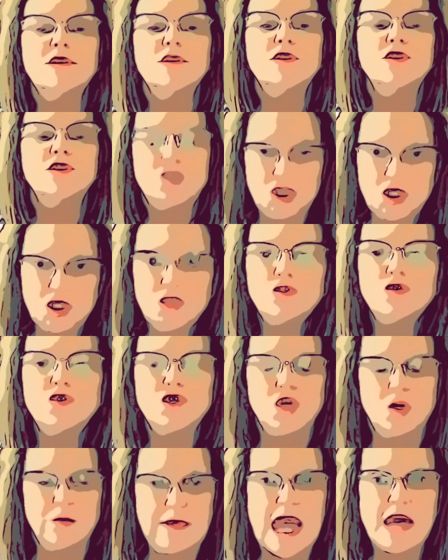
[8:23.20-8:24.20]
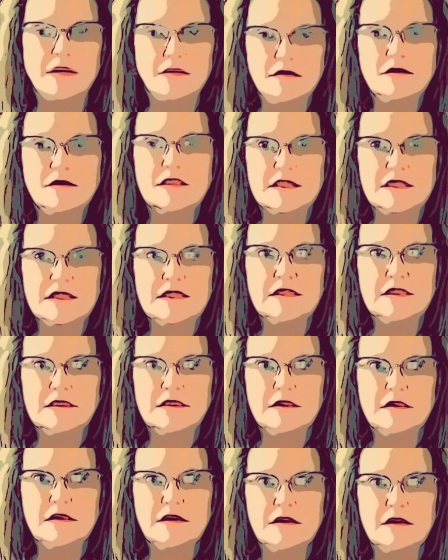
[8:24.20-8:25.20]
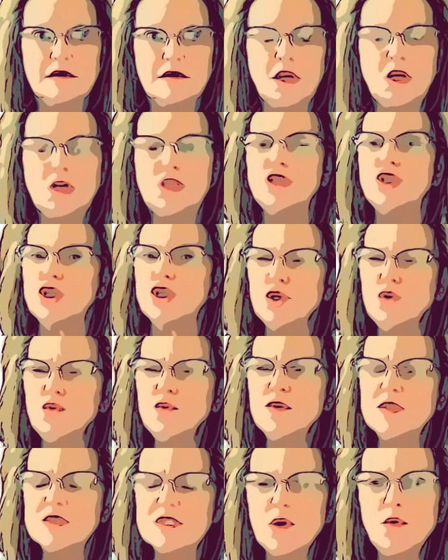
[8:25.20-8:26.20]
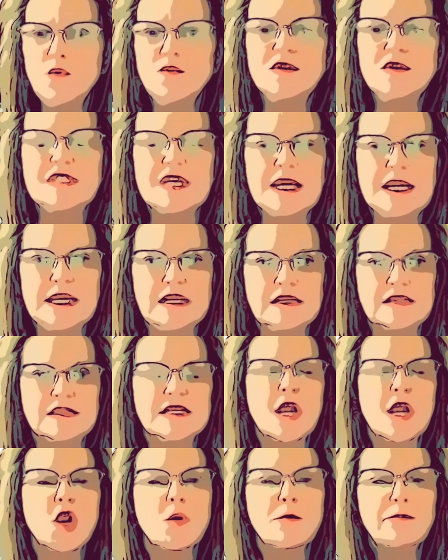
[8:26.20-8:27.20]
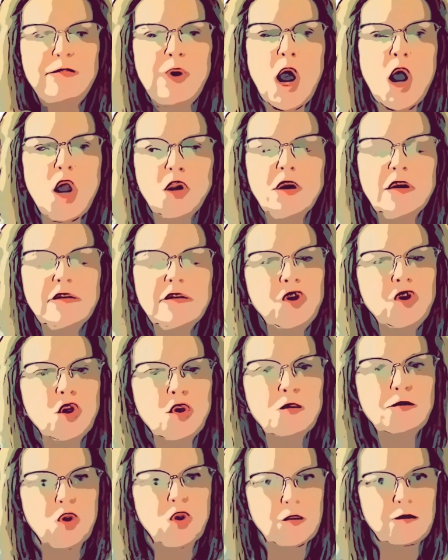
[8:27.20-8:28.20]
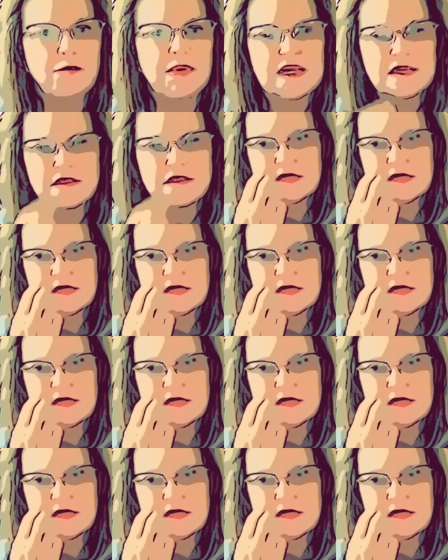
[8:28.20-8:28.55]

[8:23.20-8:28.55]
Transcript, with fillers: Choose your battles. Choose those things that are part of your purpose